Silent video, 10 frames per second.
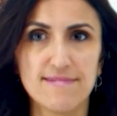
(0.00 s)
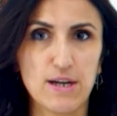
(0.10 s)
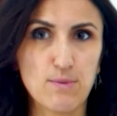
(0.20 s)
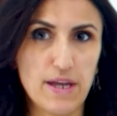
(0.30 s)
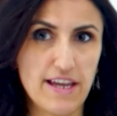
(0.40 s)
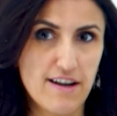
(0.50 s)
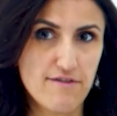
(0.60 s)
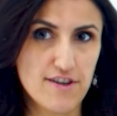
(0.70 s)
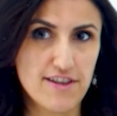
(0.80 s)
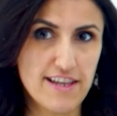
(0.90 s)
We
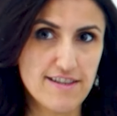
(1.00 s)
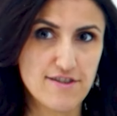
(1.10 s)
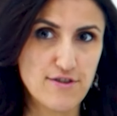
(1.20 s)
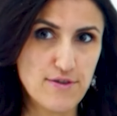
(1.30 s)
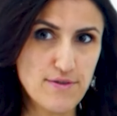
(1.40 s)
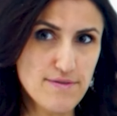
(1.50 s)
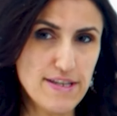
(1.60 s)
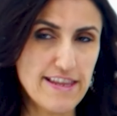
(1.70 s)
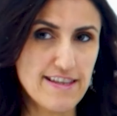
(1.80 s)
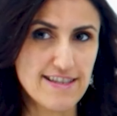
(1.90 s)
covered these 2
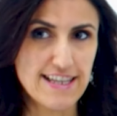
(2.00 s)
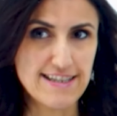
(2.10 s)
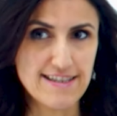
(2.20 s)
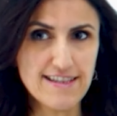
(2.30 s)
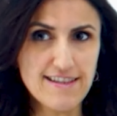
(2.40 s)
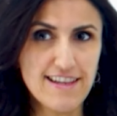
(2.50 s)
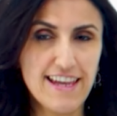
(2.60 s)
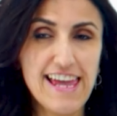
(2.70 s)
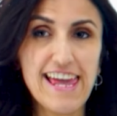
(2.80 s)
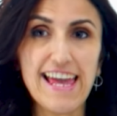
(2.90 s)
in this lesson.
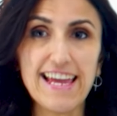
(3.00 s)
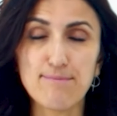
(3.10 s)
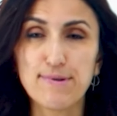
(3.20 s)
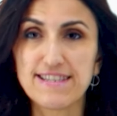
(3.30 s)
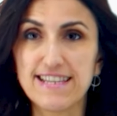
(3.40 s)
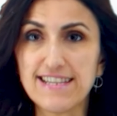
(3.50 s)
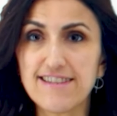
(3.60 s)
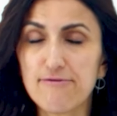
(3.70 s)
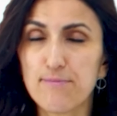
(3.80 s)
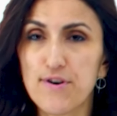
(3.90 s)
And
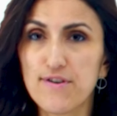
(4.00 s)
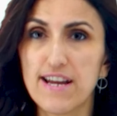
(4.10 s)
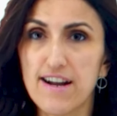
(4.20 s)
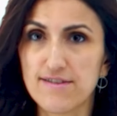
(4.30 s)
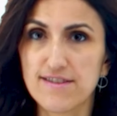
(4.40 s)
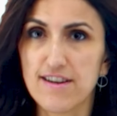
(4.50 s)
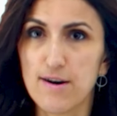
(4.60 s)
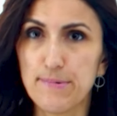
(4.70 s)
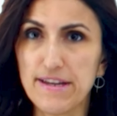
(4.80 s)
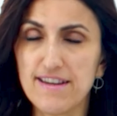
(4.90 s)
possessive pronouns
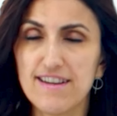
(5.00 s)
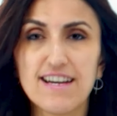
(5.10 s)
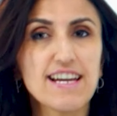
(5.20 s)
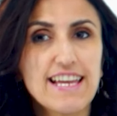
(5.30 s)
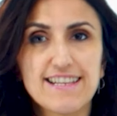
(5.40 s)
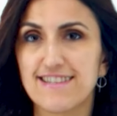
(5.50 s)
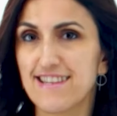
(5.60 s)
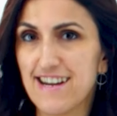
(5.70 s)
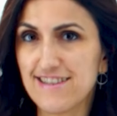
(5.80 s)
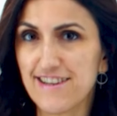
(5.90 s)
topic is
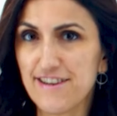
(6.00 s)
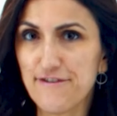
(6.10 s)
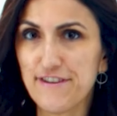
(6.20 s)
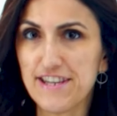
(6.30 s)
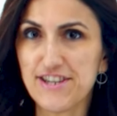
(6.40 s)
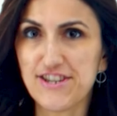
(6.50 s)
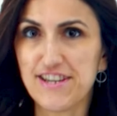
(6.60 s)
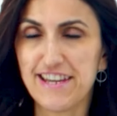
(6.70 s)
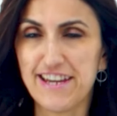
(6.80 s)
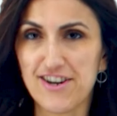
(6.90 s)
not going to finish
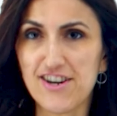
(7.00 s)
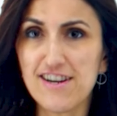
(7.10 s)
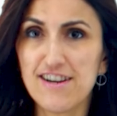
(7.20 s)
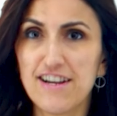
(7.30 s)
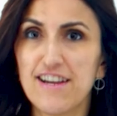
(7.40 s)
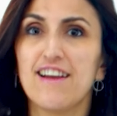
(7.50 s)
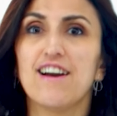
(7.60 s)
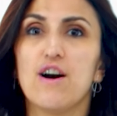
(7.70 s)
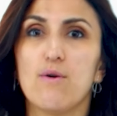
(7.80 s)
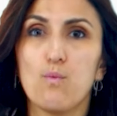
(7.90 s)
here.
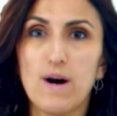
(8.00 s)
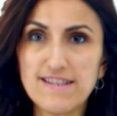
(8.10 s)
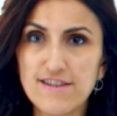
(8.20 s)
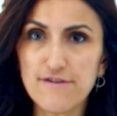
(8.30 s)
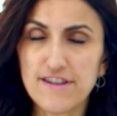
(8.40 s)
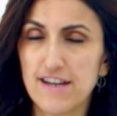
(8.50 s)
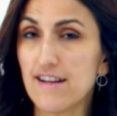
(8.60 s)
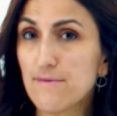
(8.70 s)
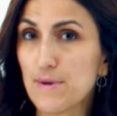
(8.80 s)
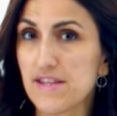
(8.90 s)
Once you've
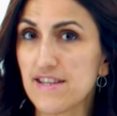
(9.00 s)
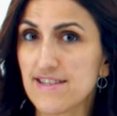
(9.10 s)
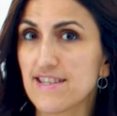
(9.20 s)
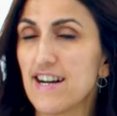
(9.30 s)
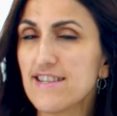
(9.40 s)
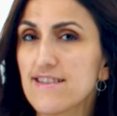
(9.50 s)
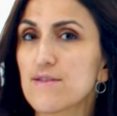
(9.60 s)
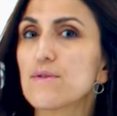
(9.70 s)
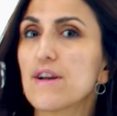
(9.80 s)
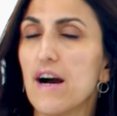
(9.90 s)
done with this task,
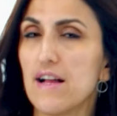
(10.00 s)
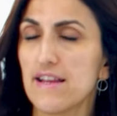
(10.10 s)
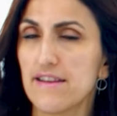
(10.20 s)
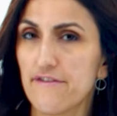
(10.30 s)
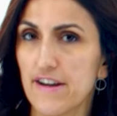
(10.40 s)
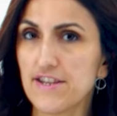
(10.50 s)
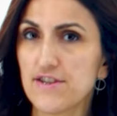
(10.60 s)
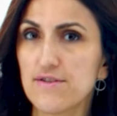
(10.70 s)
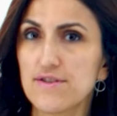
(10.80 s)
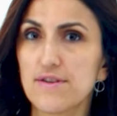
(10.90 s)
I'll invite
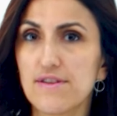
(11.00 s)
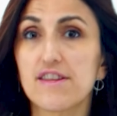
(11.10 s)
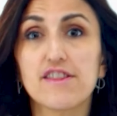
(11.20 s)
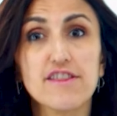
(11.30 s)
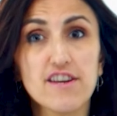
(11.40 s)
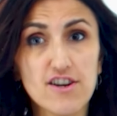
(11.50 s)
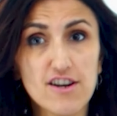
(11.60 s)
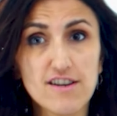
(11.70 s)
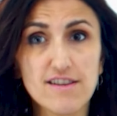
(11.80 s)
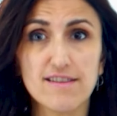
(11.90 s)
you to the
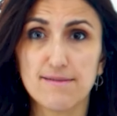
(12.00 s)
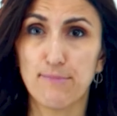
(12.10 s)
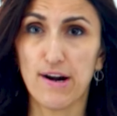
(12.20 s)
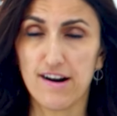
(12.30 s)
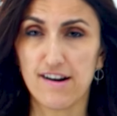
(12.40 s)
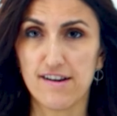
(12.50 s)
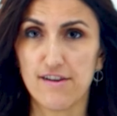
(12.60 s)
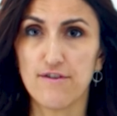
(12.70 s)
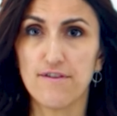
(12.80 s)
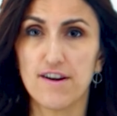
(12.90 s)
3rd part
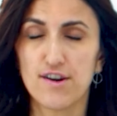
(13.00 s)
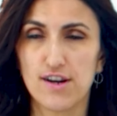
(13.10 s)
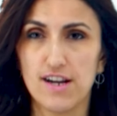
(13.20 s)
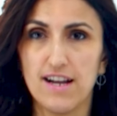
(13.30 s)
of our